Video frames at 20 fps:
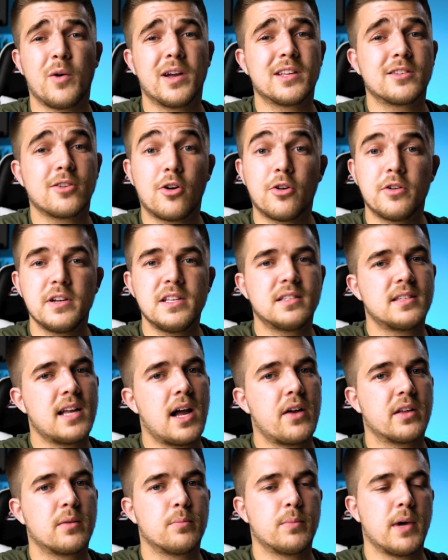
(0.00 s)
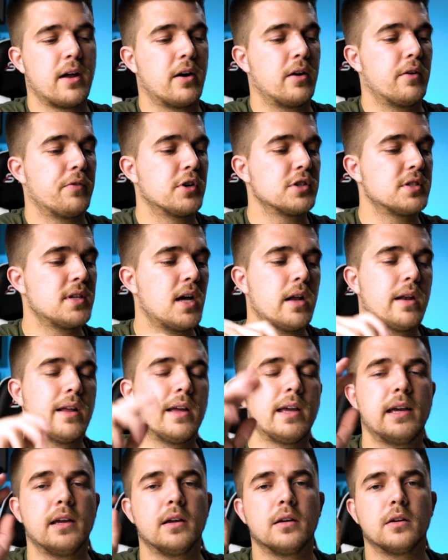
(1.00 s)
it's already sounding better. There's not
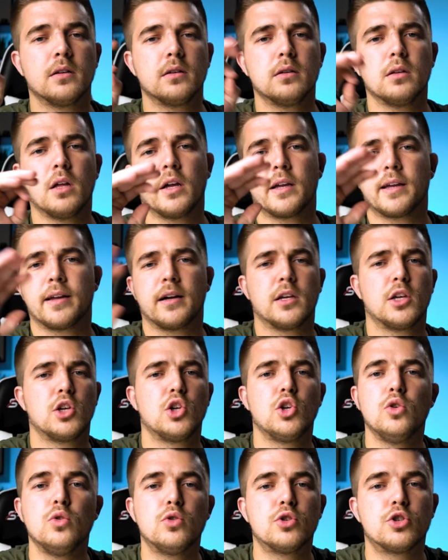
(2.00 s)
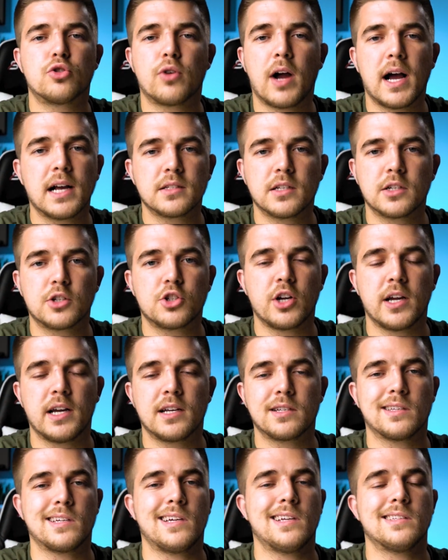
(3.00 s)
a huge drastic change.
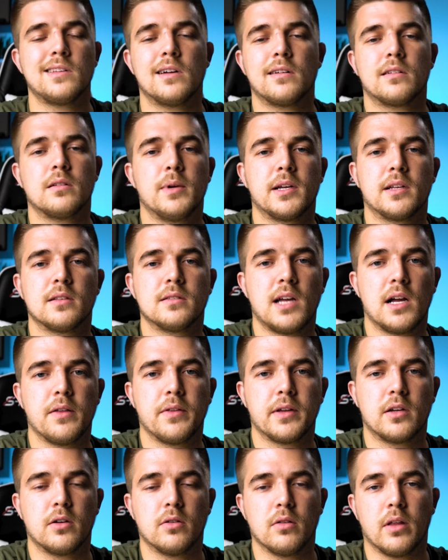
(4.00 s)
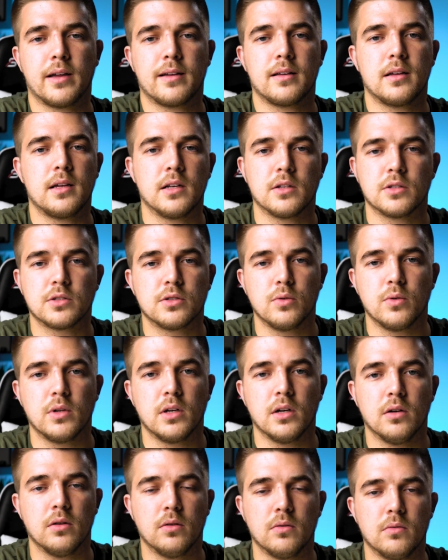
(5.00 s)
Like, it's not gonna make it sound like you're like in a
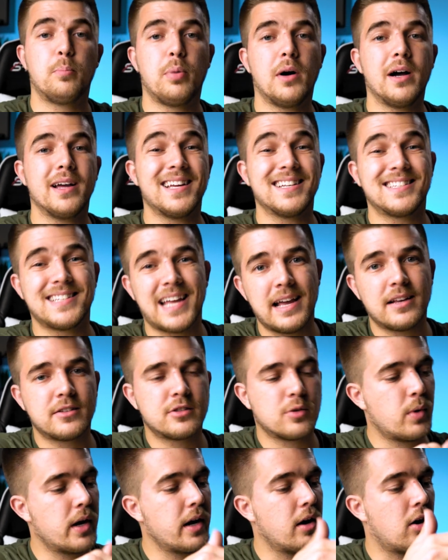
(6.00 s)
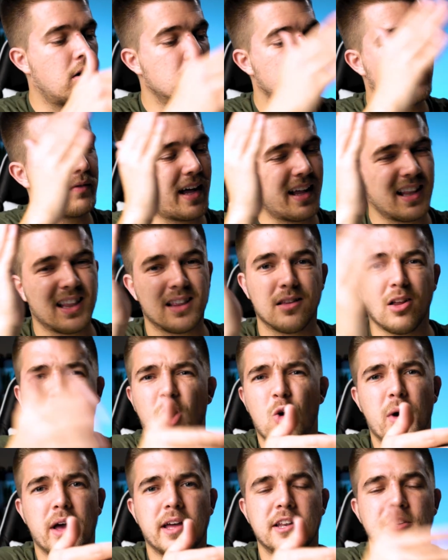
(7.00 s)
studio, but it takes away all of that
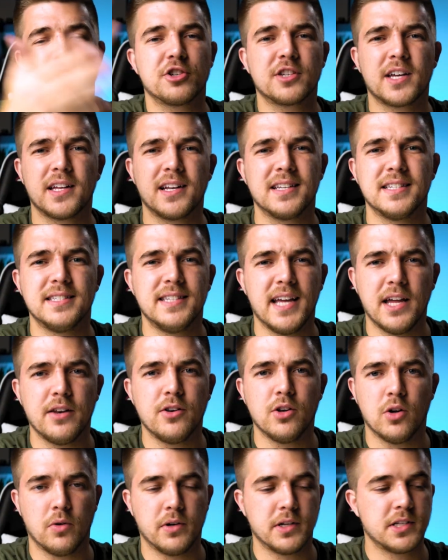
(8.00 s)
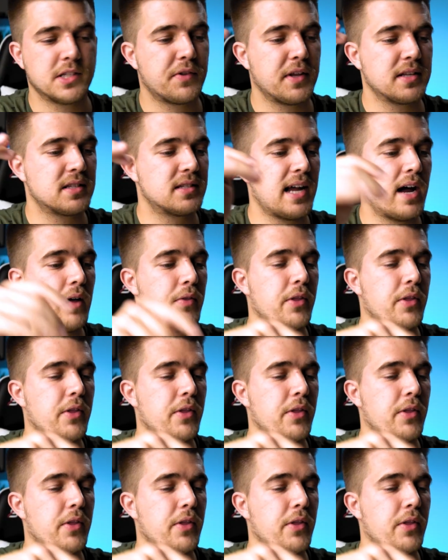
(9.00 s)
low end, just kind of dead noise that's down